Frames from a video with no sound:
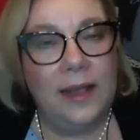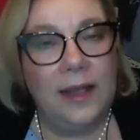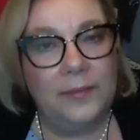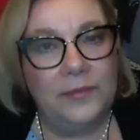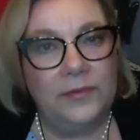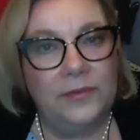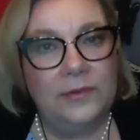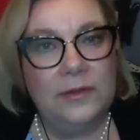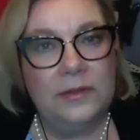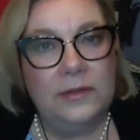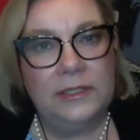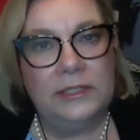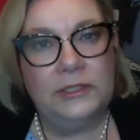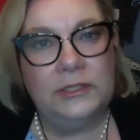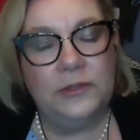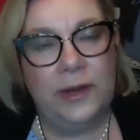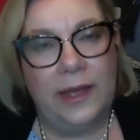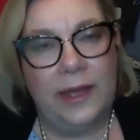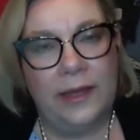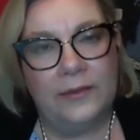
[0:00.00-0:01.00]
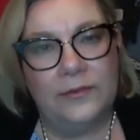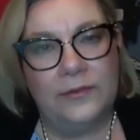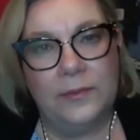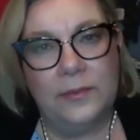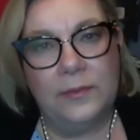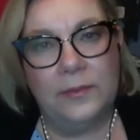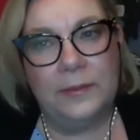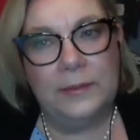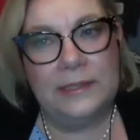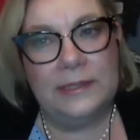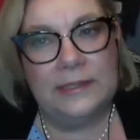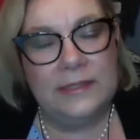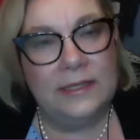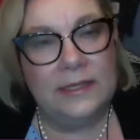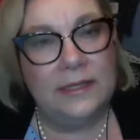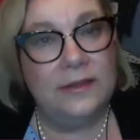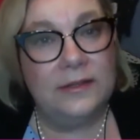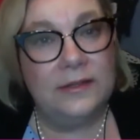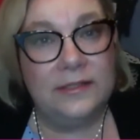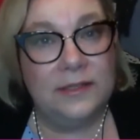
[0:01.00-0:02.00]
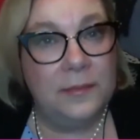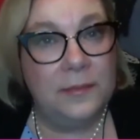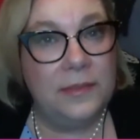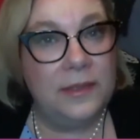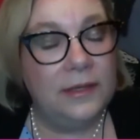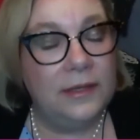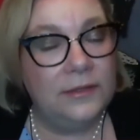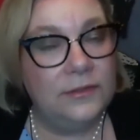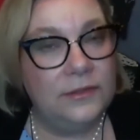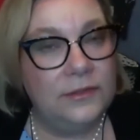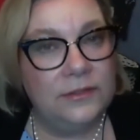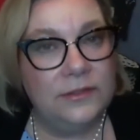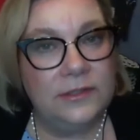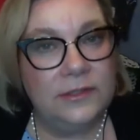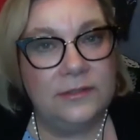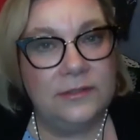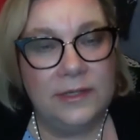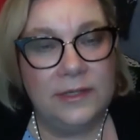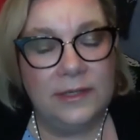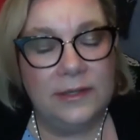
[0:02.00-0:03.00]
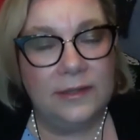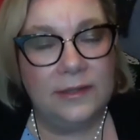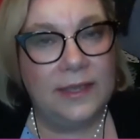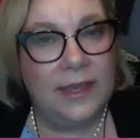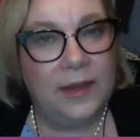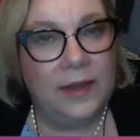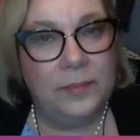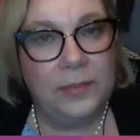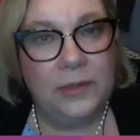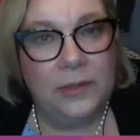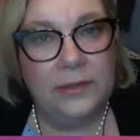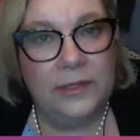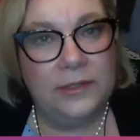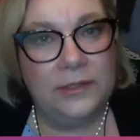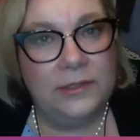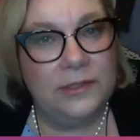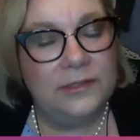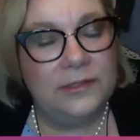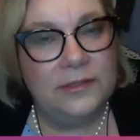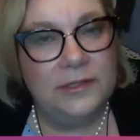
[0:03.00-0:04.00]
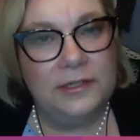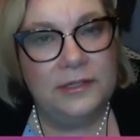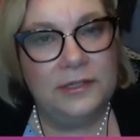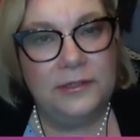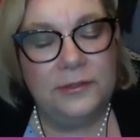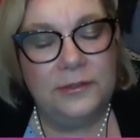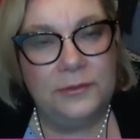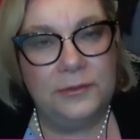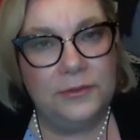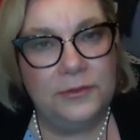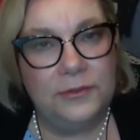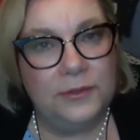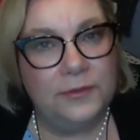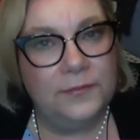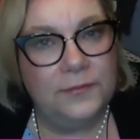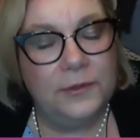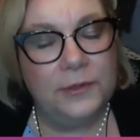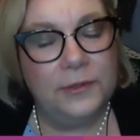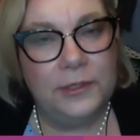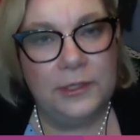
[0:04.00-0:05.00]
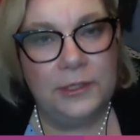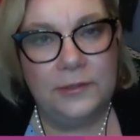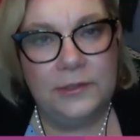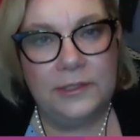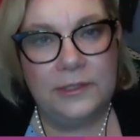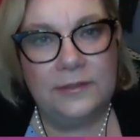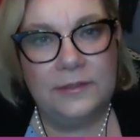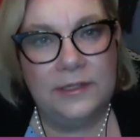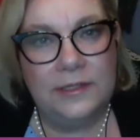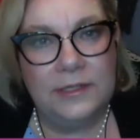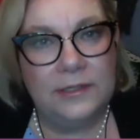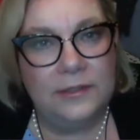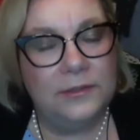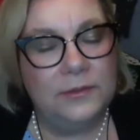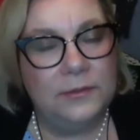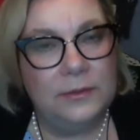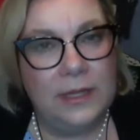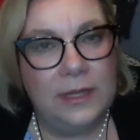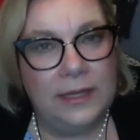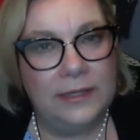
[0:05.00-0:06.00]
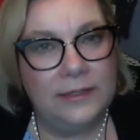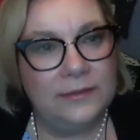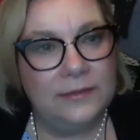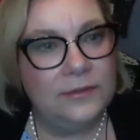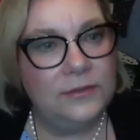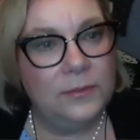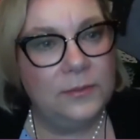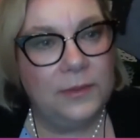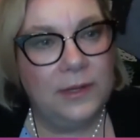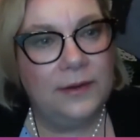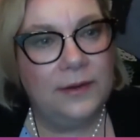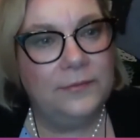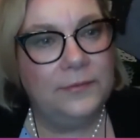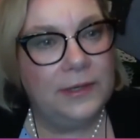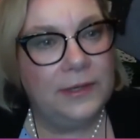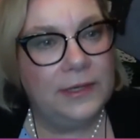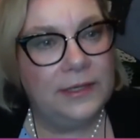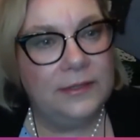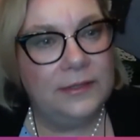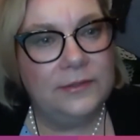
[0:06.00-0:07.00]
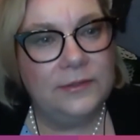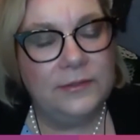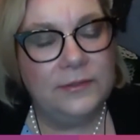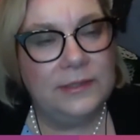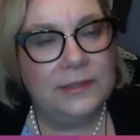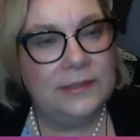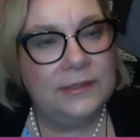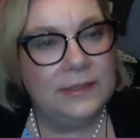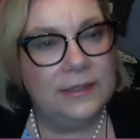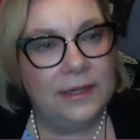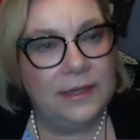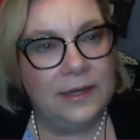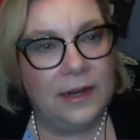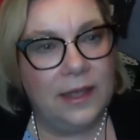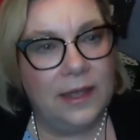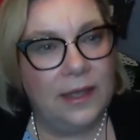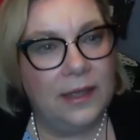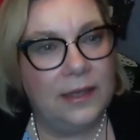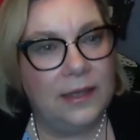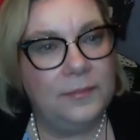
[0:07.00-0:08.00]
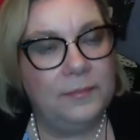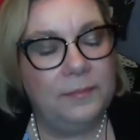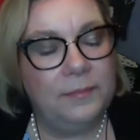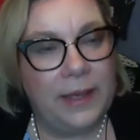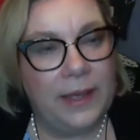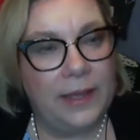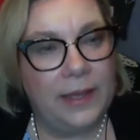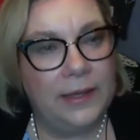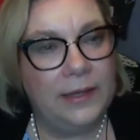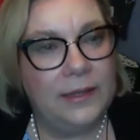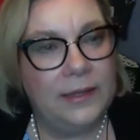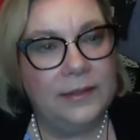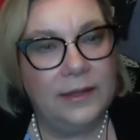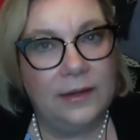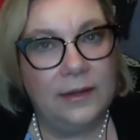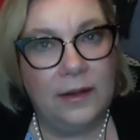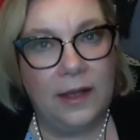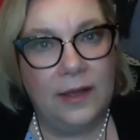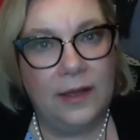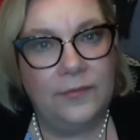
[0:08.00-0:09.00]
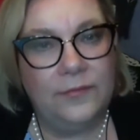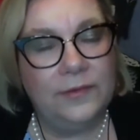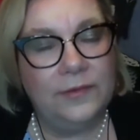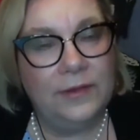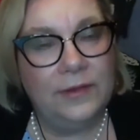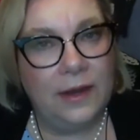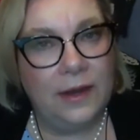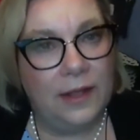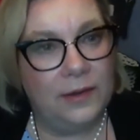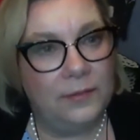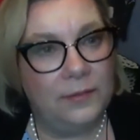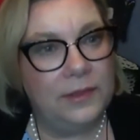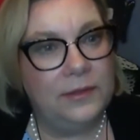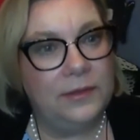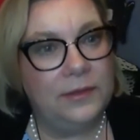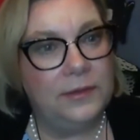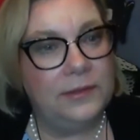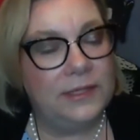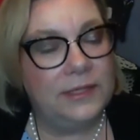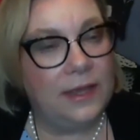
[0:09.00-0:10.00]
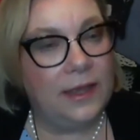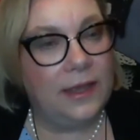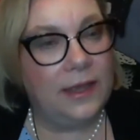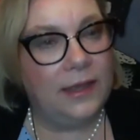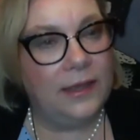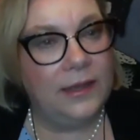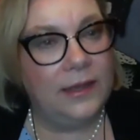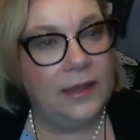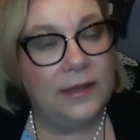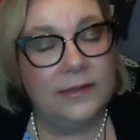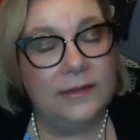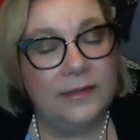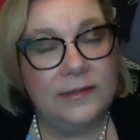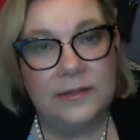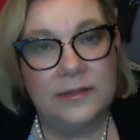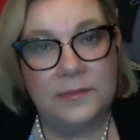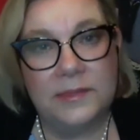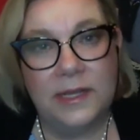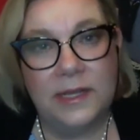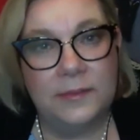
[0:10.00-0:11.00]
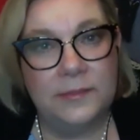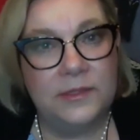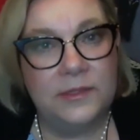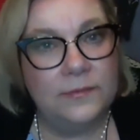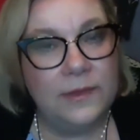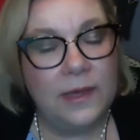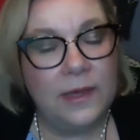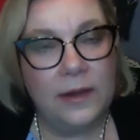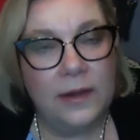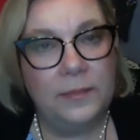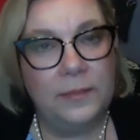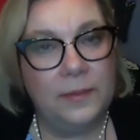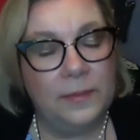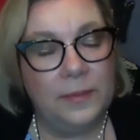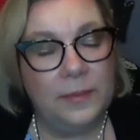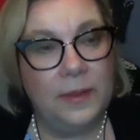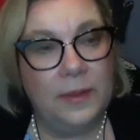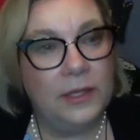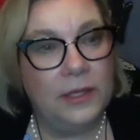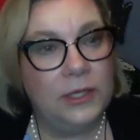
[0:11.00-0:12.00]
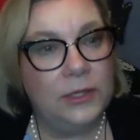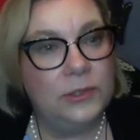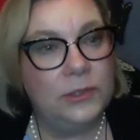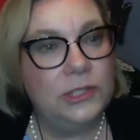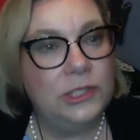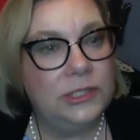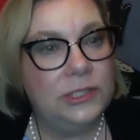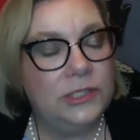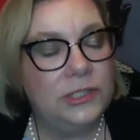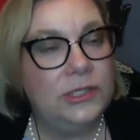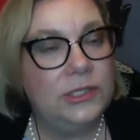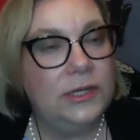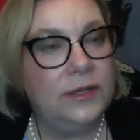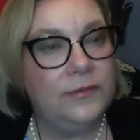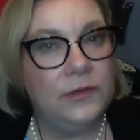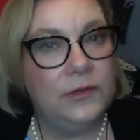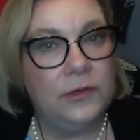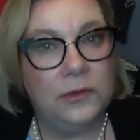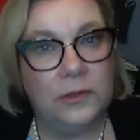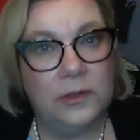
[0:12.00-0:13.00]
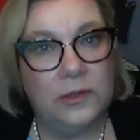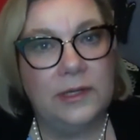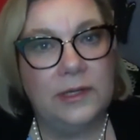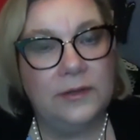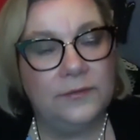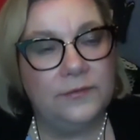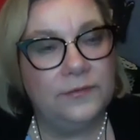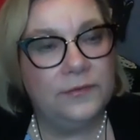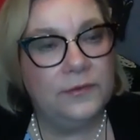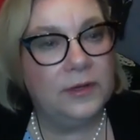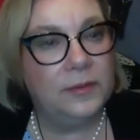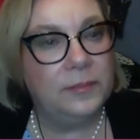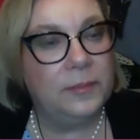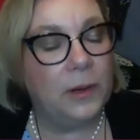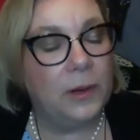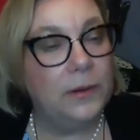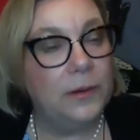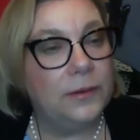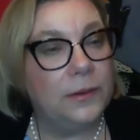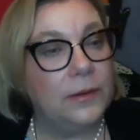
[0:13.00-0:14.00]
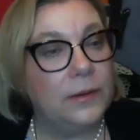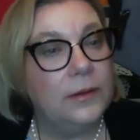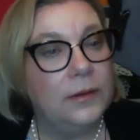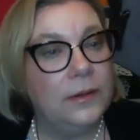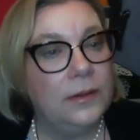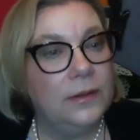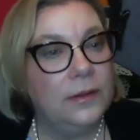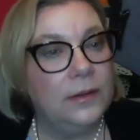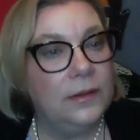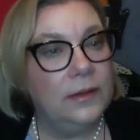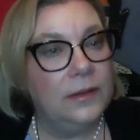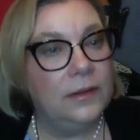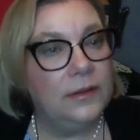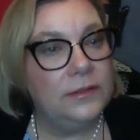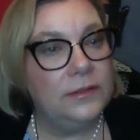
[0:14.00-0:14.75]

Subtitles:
It absolutely tracks with what we see. There's some things you just need a cable, you just need a new server, you just need a new license, whatever it is, you need to get on, buy it, get off, get on with your day. And sometimes you've got a huge initiative and you're looking for a partner